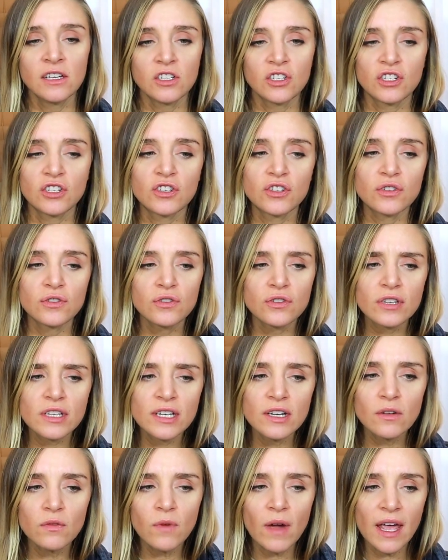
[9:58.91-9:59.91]
She's
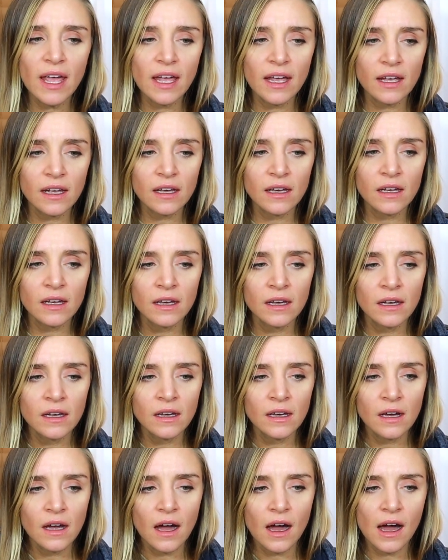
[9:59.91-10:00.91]
usually awake
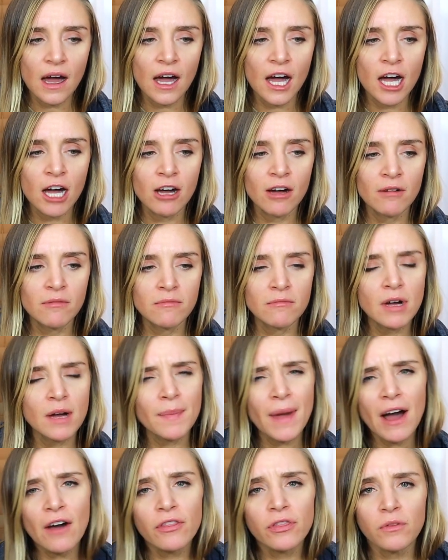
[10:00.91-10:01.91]

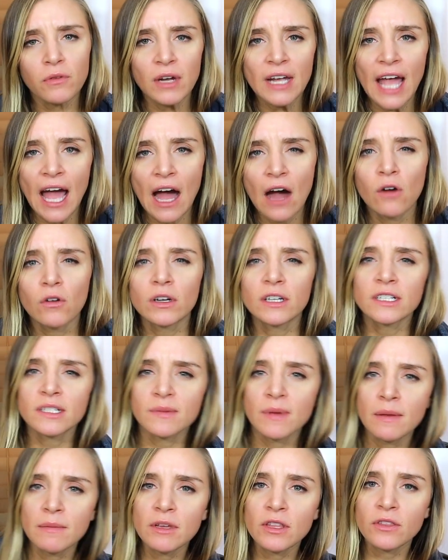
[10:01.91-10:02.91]
about 3
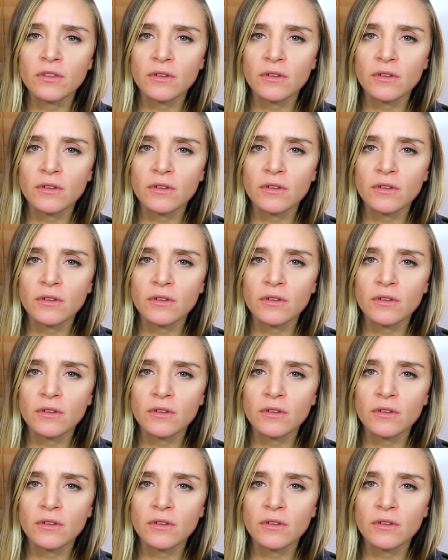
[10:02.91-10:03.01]
hours, maybe